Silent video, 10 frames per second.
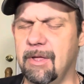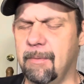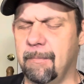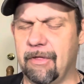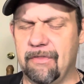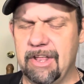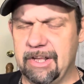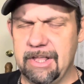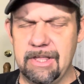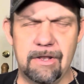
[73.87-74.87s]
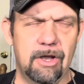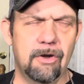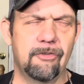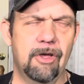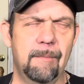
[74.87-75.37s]
But then again, there
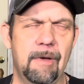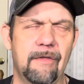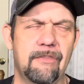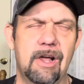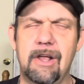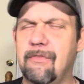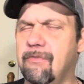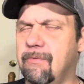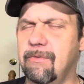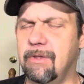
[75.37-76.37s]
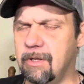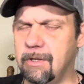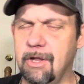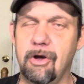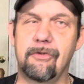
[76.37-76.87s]
are some out there that
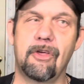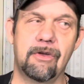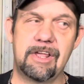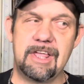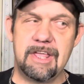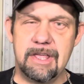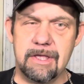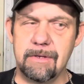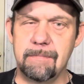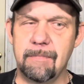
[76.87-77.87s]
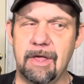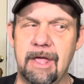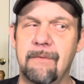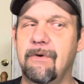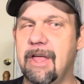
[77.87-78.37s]
learns all they can,
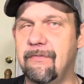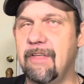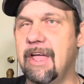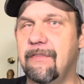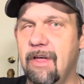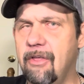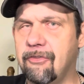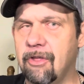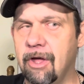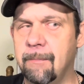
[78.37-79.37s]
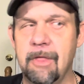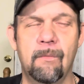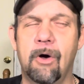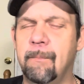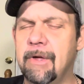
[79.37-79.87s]
and when that day does come, they
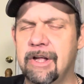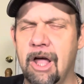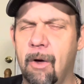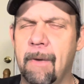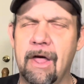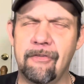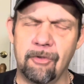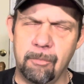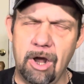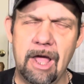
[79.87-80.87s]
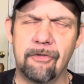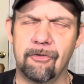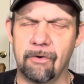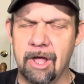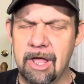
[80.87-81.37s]
won't be caught by surprise,
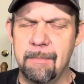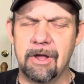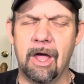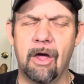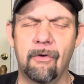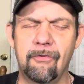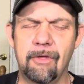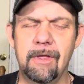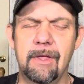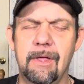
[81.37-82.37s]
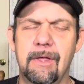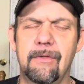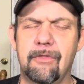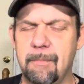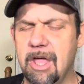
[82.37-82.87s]
okay? Because
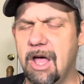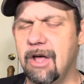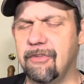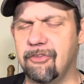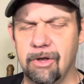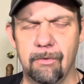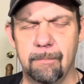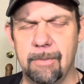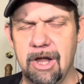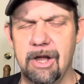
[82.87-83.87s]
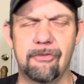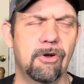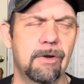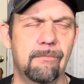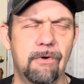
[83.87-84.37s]
to be honest, parents
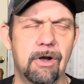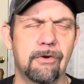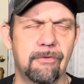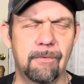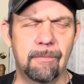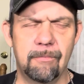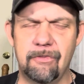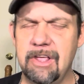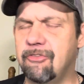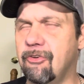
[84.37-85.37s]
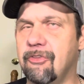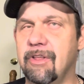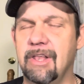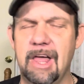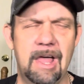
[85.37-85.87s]
are the first teachers
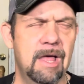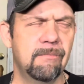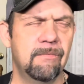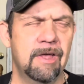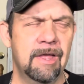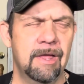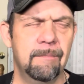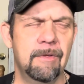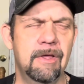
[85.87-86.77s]
in life, and